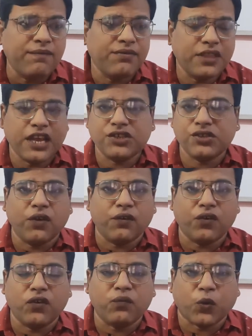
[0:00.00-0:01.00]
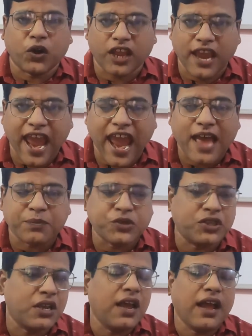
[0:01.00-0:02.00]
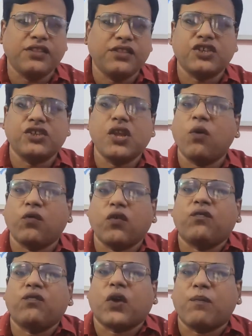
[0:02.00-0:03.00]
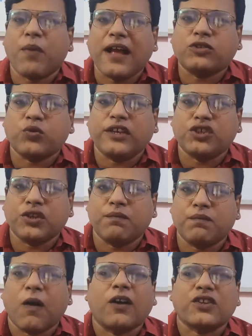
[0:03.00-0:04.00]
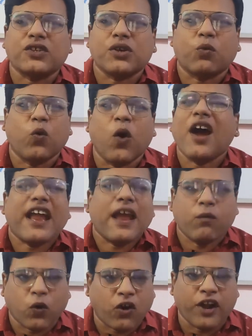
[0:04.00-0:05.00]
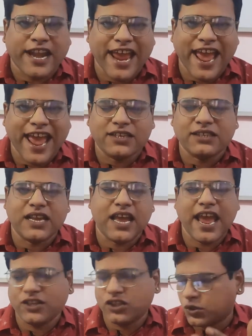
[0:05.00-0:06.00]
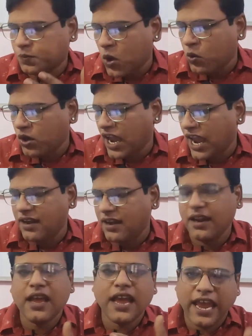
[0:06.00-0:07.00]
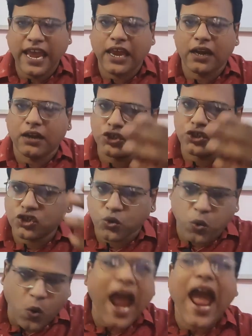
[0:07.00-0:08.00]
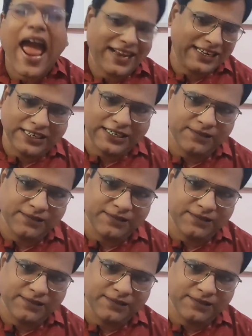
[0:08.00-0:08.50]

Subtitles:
There's no room for gaps. And there's no room for punctuation marks or whatever it is in spoken English track.